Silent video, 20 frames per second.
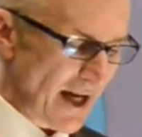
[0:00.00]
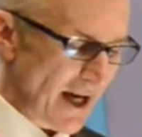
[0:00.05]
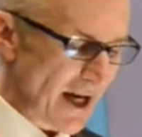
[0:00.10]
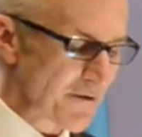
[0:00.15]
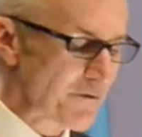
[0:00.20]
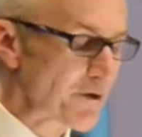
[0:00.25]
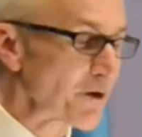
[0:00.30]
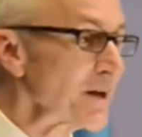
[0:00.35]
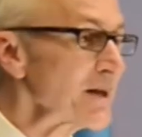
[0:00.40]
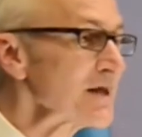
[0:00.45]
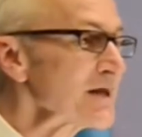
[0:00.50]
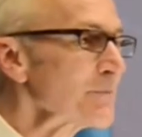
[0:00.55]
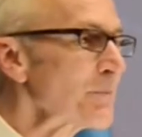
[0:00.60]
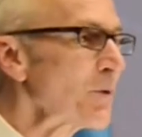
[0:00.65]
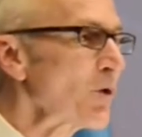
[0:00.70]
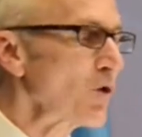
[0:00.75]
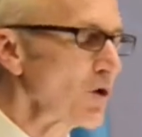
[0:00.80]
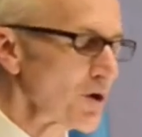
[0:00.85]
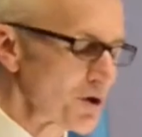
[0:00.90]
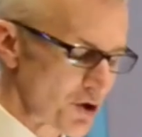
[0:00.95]
And for
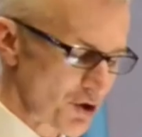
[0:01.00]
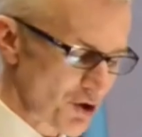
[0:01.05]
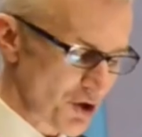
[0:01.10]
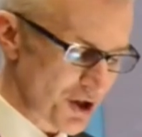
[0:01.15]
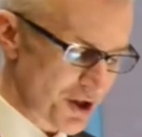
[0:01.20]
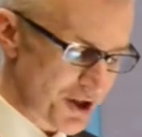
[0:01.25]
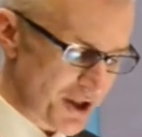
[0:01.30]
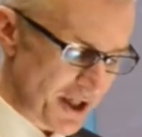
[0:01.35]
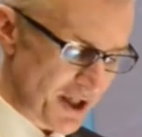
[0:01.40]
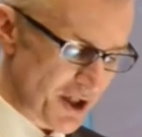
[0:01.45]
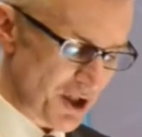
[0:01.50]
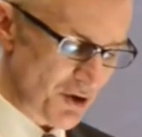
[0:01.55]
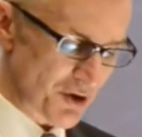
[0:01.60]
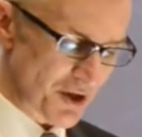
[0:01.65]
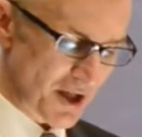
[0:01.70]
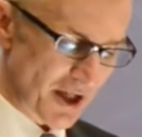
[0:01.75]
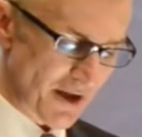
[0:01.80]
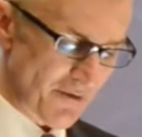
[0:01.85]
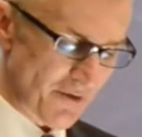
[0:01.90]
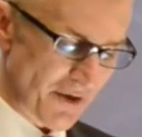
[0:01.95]
Interpol to continue
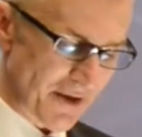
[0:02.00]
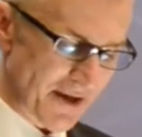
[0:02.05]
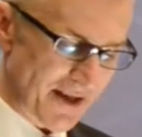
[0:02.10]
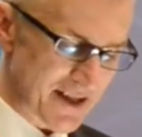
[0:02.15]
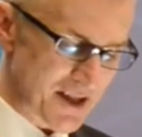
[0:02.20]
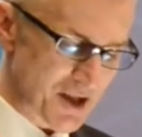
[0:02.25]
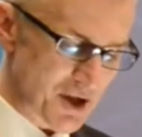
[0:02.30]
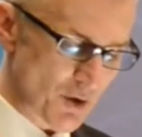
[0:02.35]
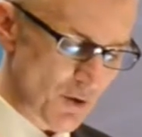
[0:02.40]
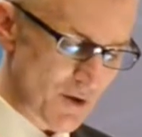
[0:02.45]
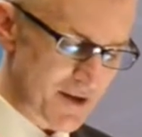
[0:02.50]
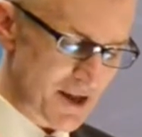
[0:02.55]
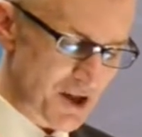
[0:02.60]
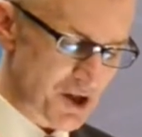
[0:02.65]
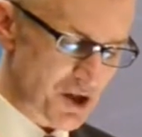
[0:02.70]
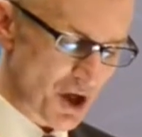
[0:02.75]
delivering its tools and